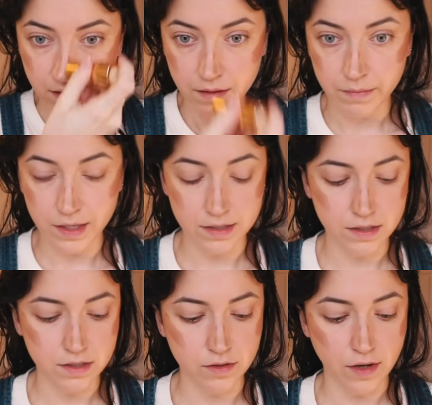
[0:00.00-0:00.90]
because
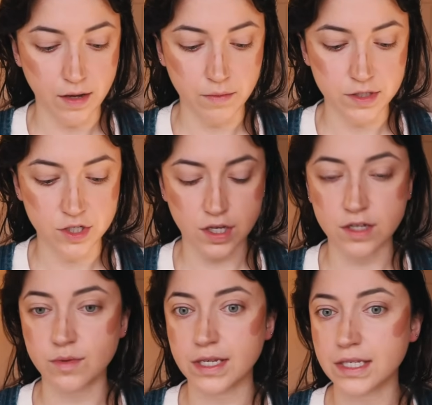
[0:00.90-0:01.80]
his due date was July
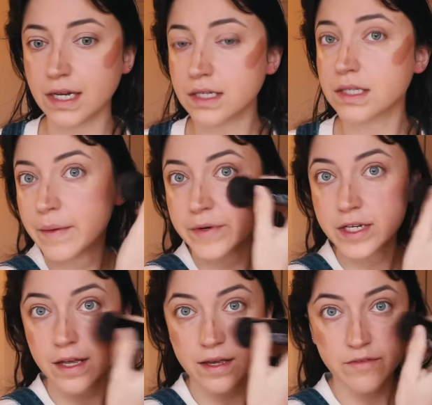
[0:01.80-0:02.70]
26th. I remember
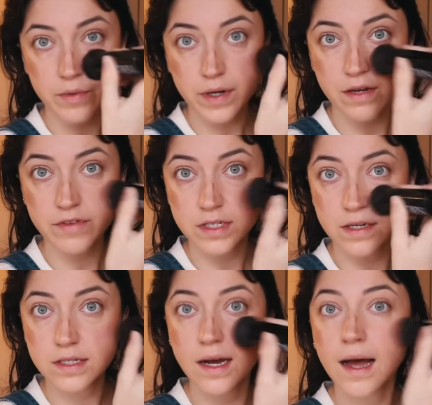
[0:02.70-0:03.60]
telling everyone if he's
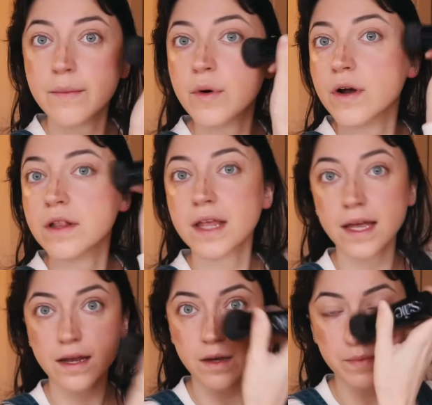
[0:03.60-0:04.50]
on time or
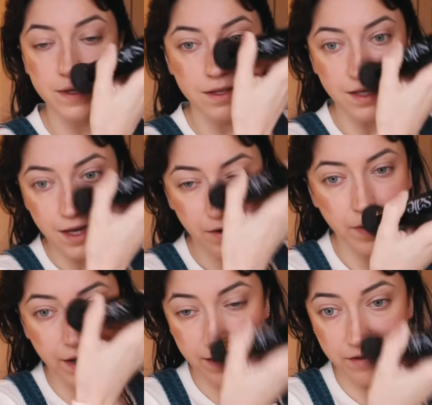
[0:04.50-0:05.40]
late, he'll be a Leo,
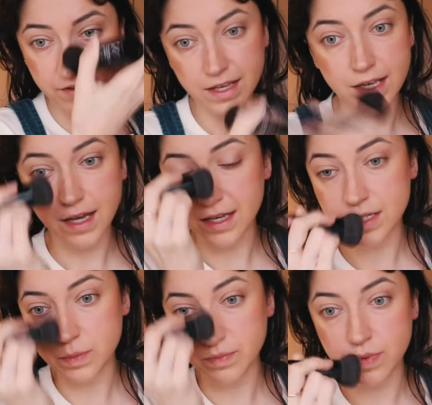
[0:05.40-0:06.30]
and if he
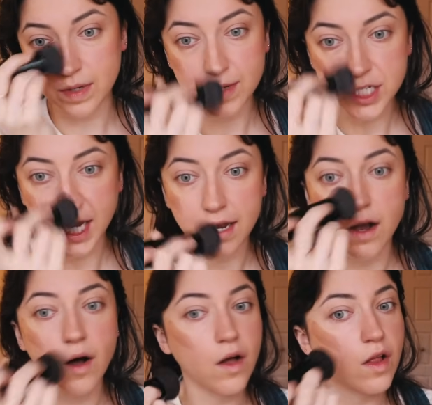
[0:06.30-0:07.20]
is pretty much at
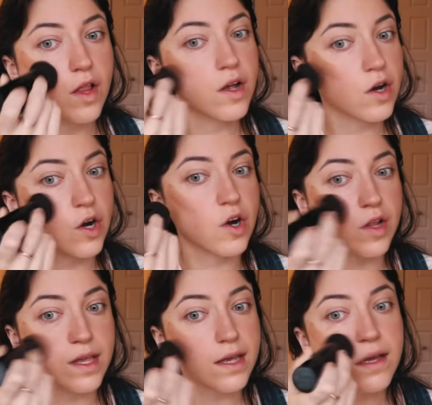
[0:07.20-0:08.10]
all
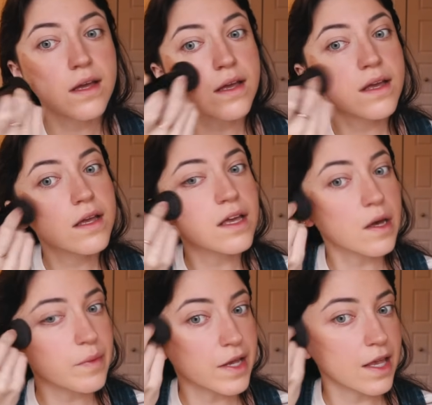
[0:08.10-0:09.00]
early,
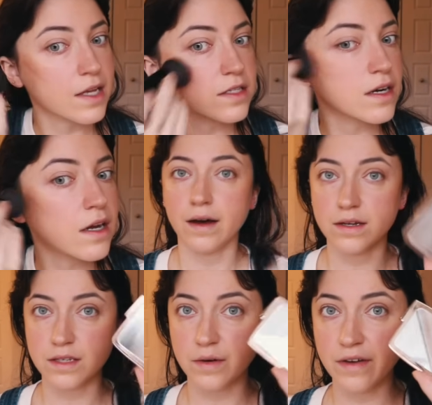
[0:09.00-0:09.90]
he'll be a Cancer. And I
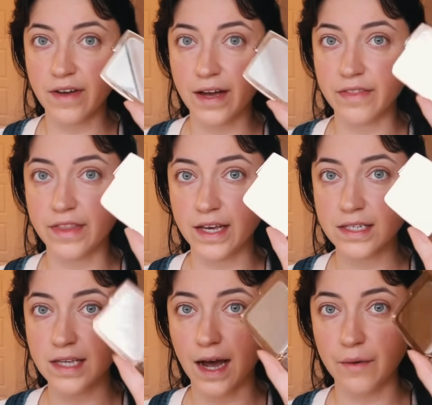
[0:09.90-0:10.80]
also have had
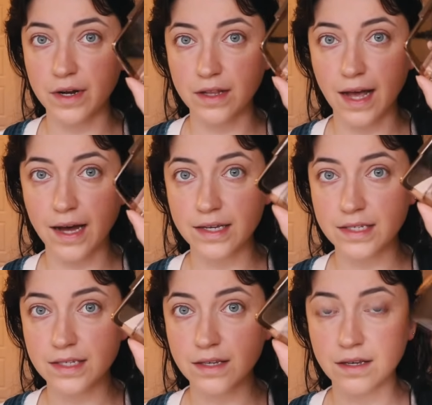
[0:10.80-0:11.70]
this
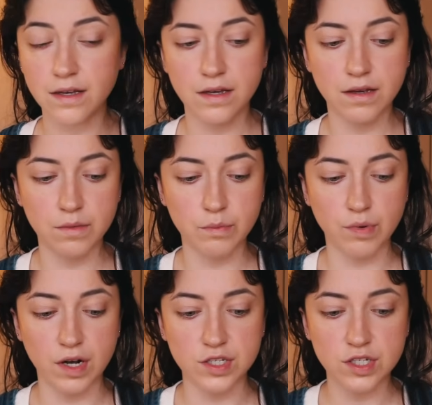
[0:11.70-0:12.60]
Hourglass
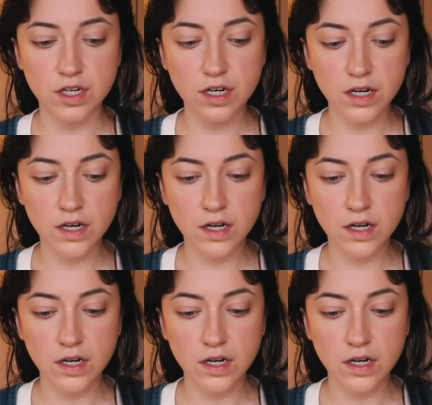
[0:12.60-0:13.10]
bronzer